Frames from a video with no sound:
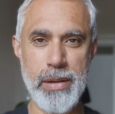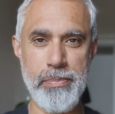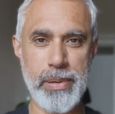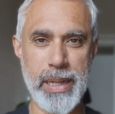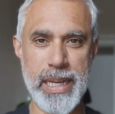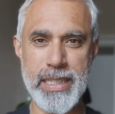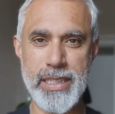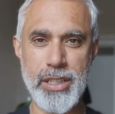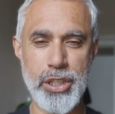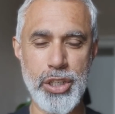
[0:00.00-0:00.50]

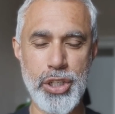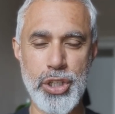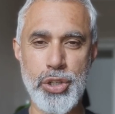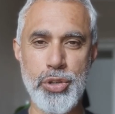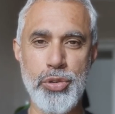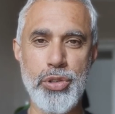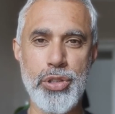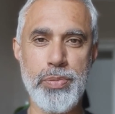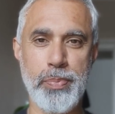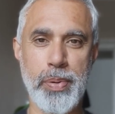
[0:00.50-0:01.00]
plays a
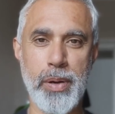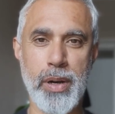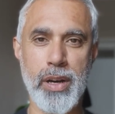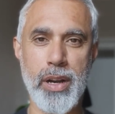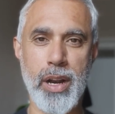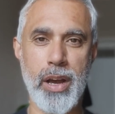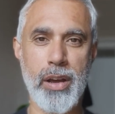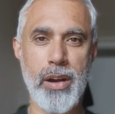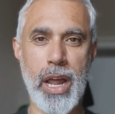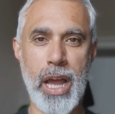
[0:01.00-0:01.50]
huge
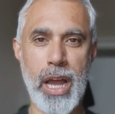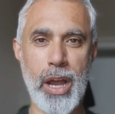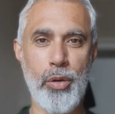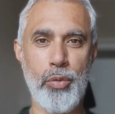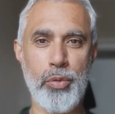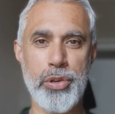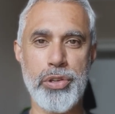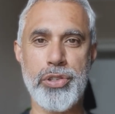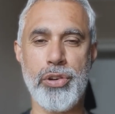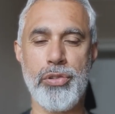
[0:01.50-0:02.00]
part on how
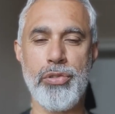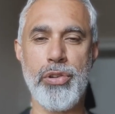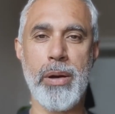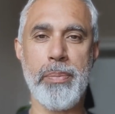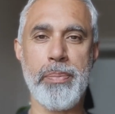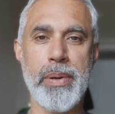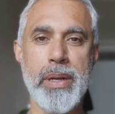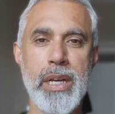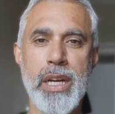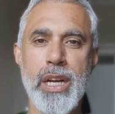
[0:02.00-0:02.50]
we show
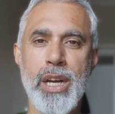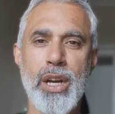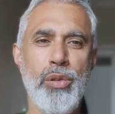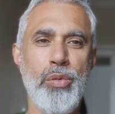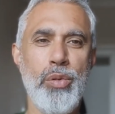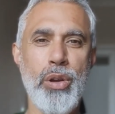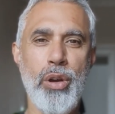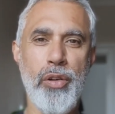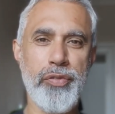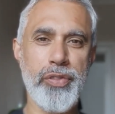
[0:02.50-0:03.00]
up.
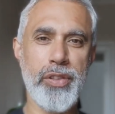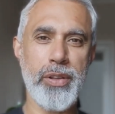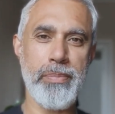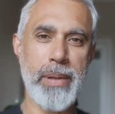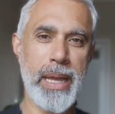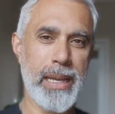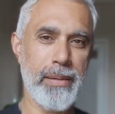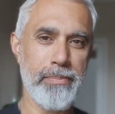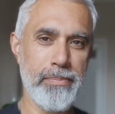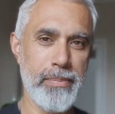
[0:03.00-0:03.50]
We often
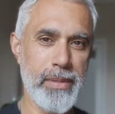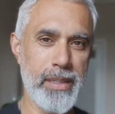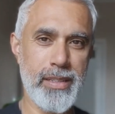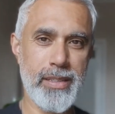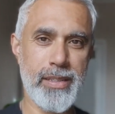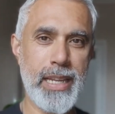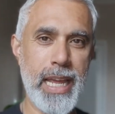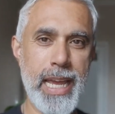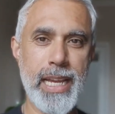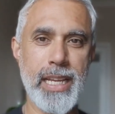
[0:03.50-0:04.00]
make
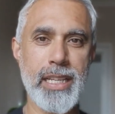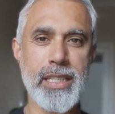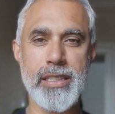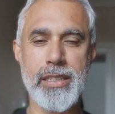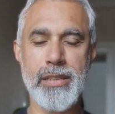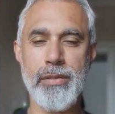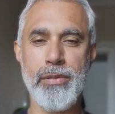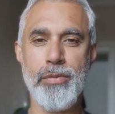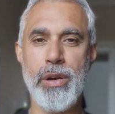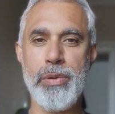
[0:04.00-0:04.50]

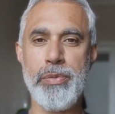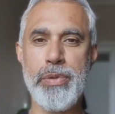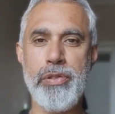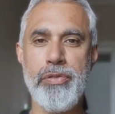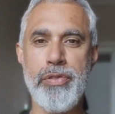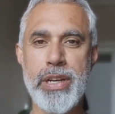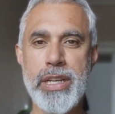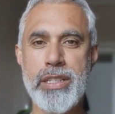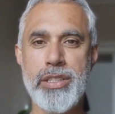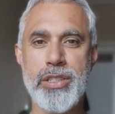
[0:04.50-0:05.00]
mistakes when we're
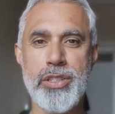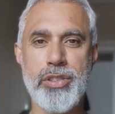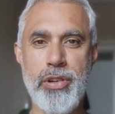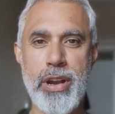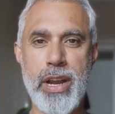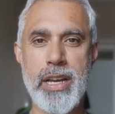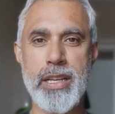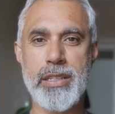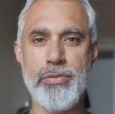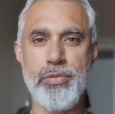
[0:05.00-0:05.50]
really
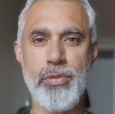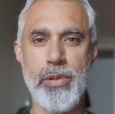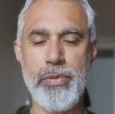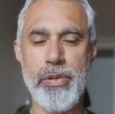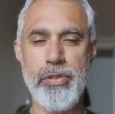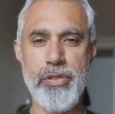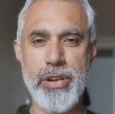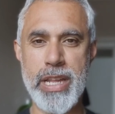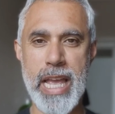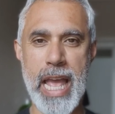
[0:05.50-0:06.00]
stressed, when
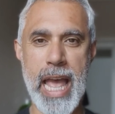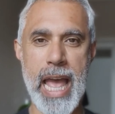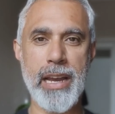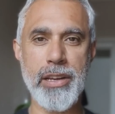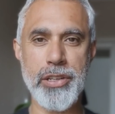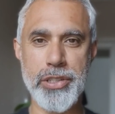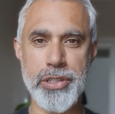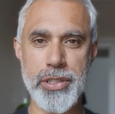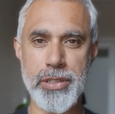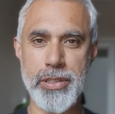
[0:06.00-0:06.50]
we're really
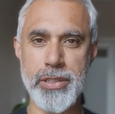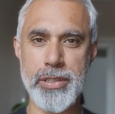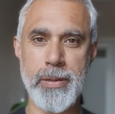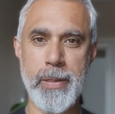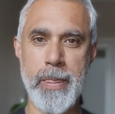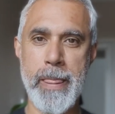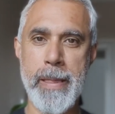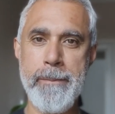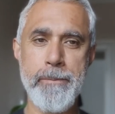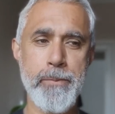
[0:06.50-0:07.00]

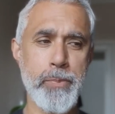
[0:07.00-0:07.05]
anxious.